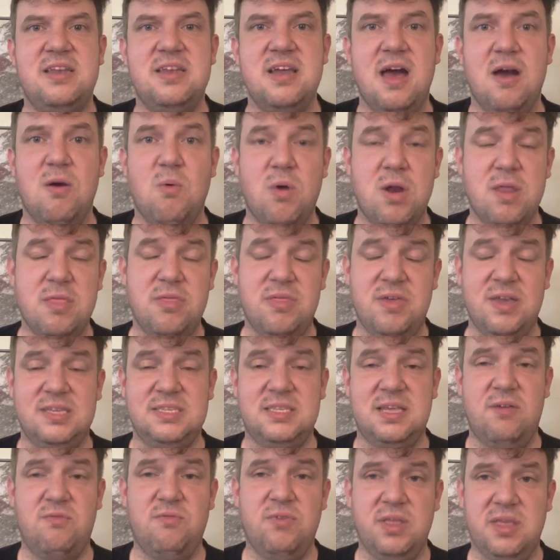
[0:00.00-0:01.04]
one of the things
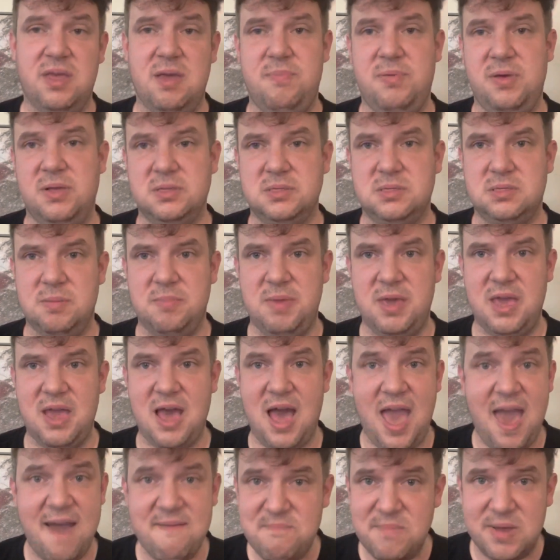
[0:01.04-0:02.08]
that really appeals to me,
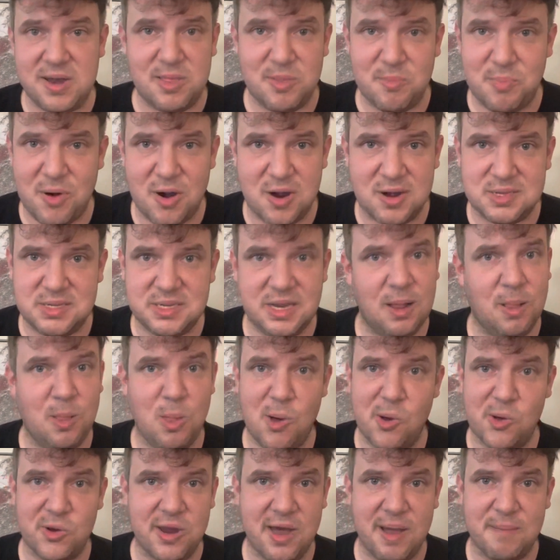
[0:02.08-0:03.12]
I haven't been to the parks in a
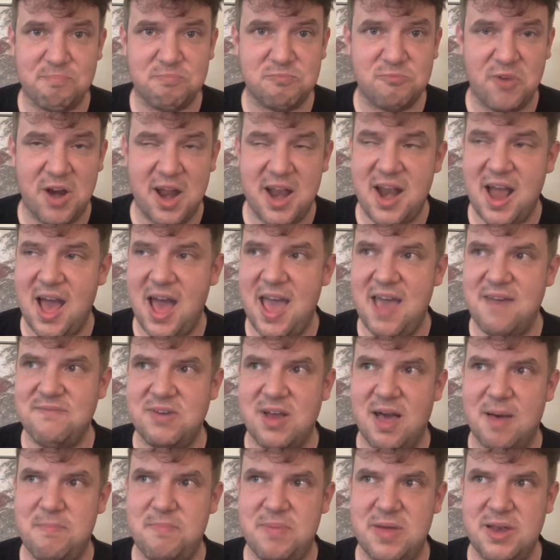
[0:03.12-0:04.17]
long time, right? I have
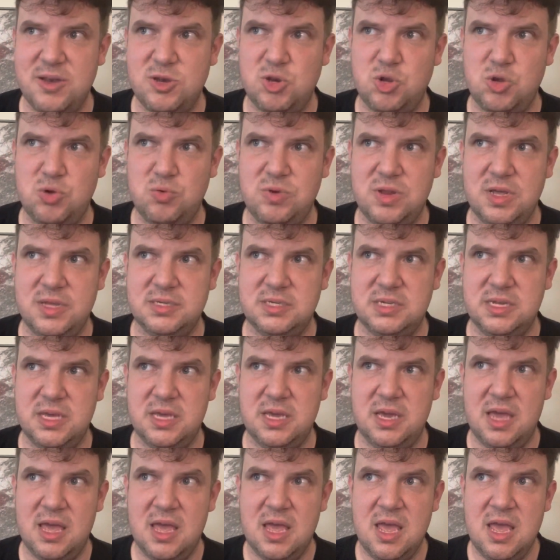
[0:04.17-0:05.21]
not been to
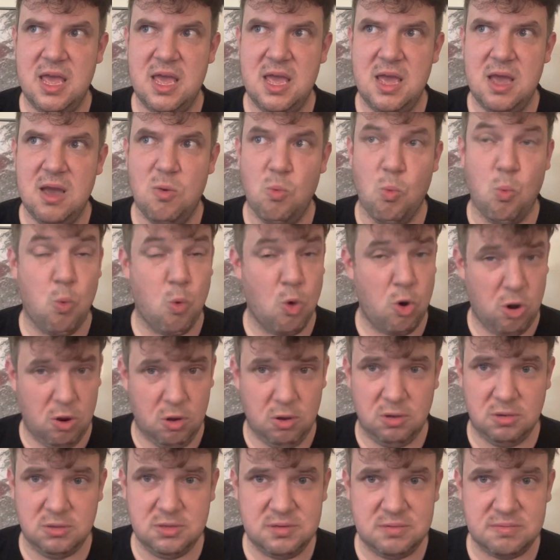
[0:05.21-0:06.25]
Disney
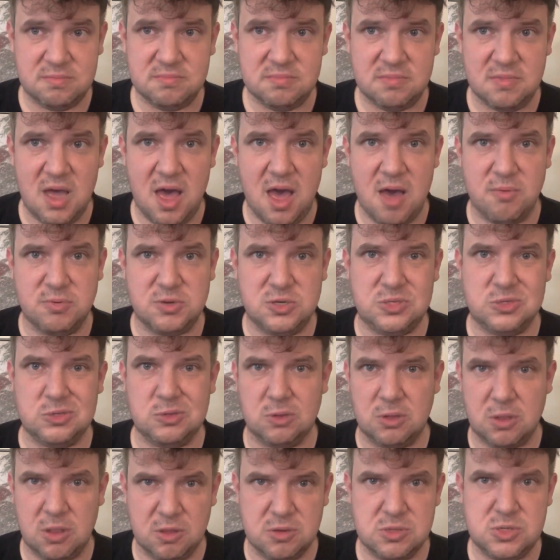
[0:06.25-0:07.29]
World, which is a
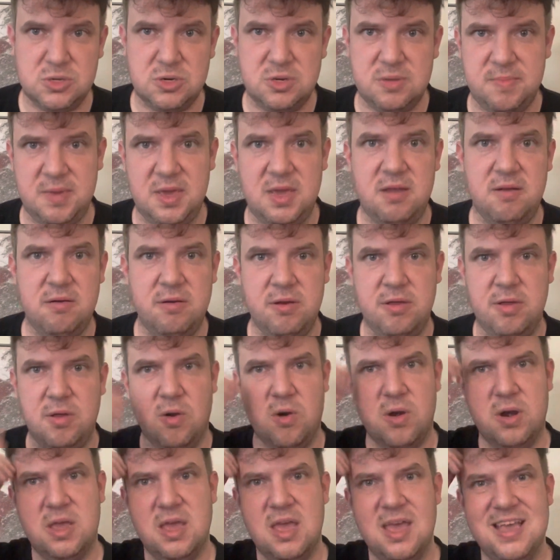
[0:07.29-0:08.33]
little closer to me here in New
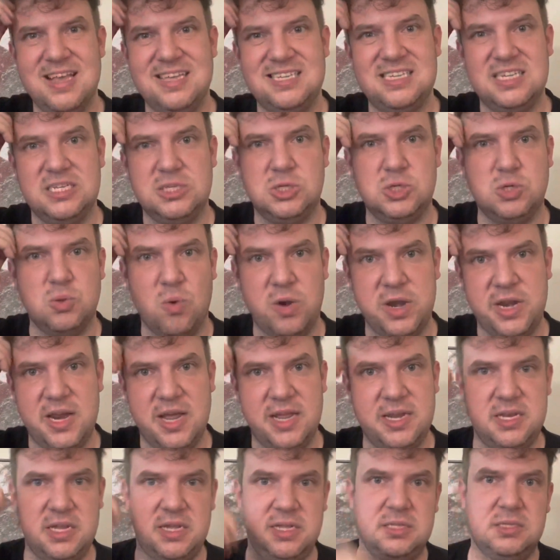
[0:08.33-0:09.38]
York, since
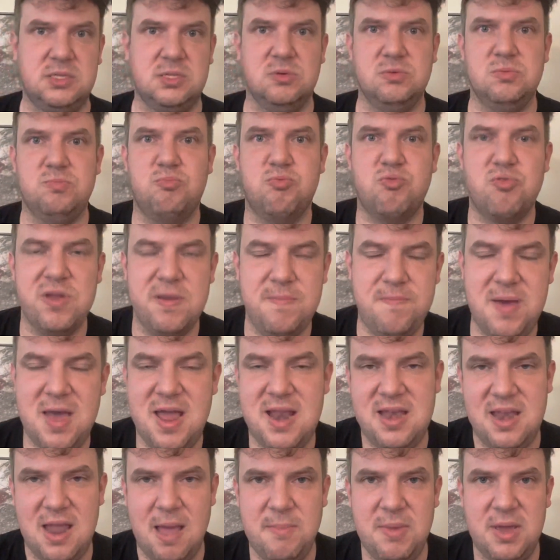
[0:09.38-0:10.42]
2019, so
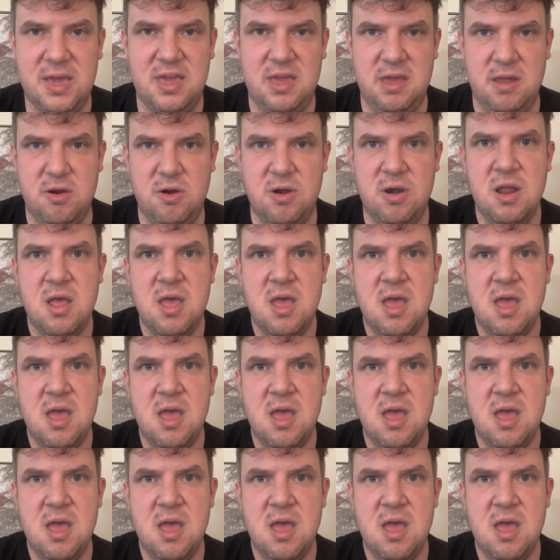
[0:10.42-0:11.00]
pre-pandemic here.